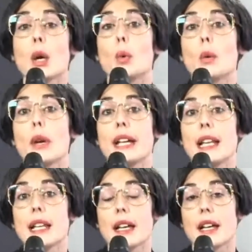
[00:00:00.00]
we
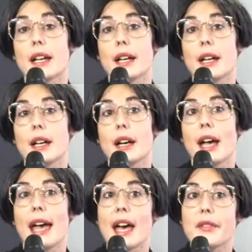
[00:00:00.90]
will
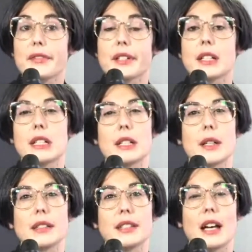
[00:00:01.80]

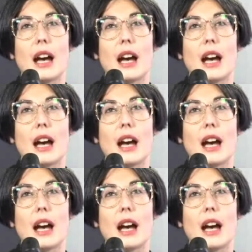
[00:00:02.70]
have